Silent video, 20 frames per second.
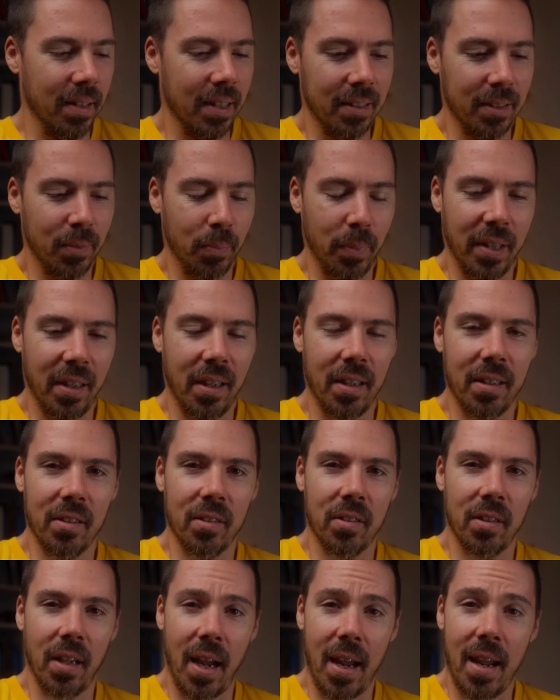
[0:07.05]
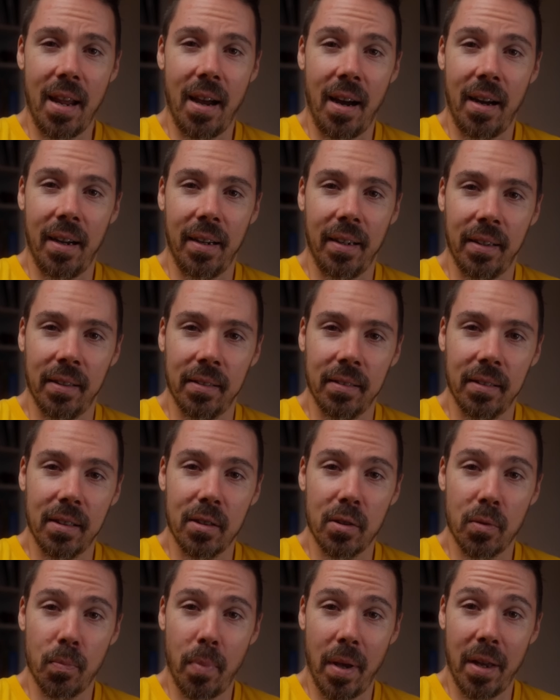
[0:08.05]
it's because AI
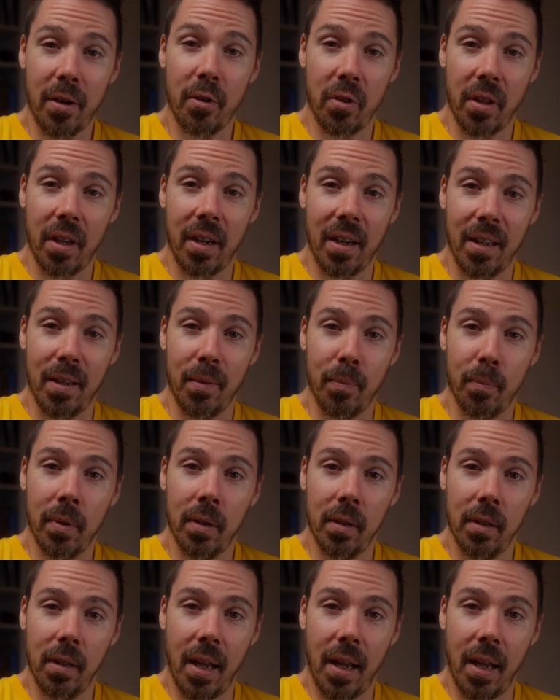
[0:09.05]
is better than him